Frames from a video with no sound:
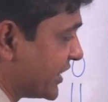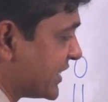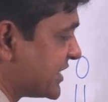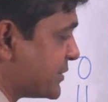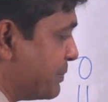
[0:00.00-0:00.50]

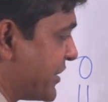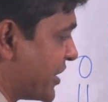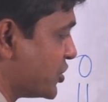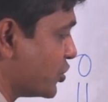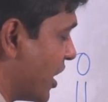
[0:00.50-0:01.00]
This is
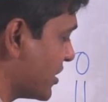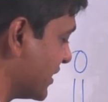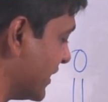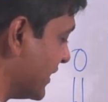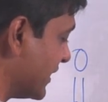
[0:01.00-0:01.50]
better donor
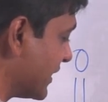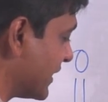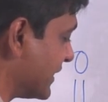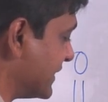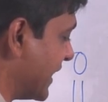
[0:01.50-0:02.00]

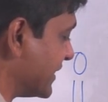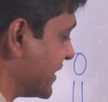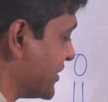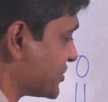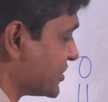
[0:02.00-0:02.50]
than
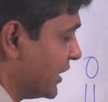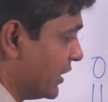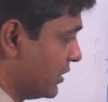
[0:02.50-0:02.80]
this